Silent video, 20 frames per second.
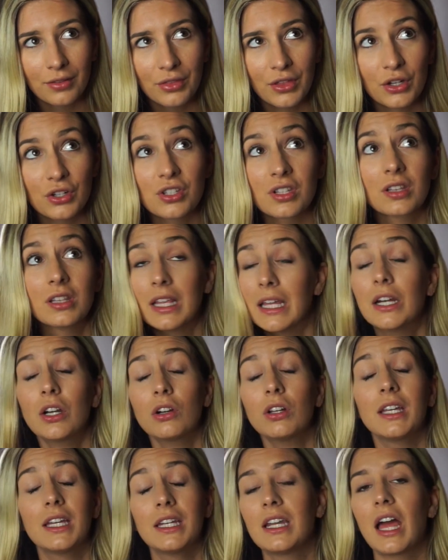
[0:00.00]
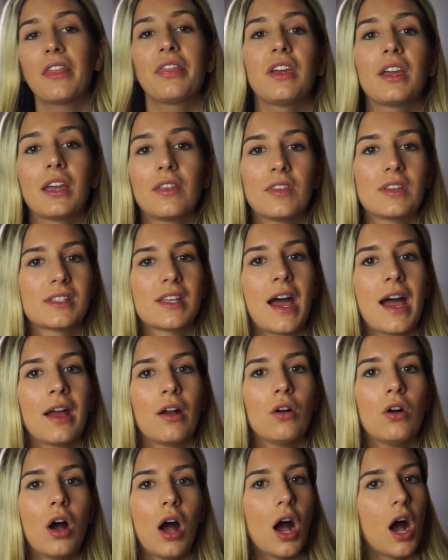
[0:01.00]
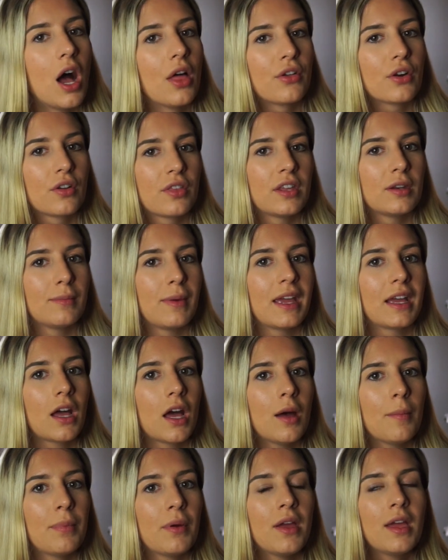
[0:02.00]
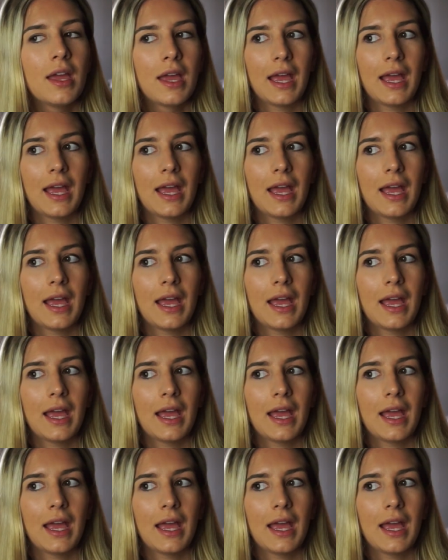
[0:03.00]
There's literally nothing in this aisle other than makeup,